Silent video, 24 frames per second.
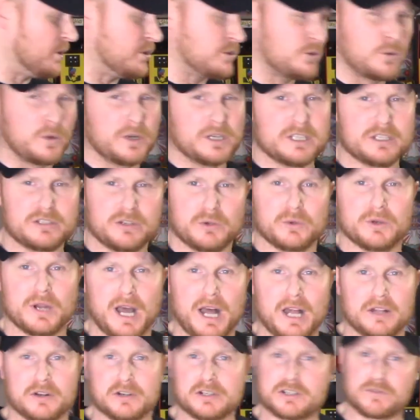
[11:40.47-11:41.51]

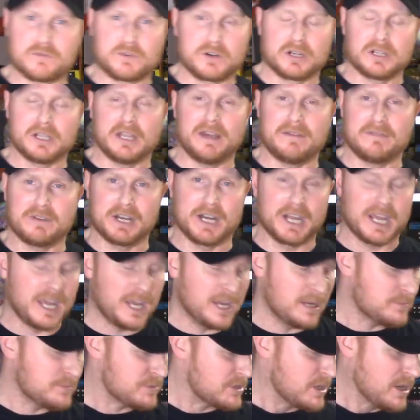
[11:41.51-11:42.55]
$22 for 11
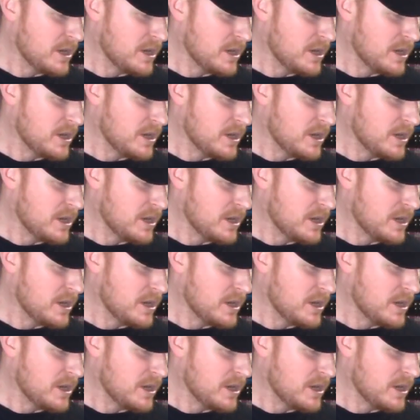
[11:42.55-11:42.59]
games.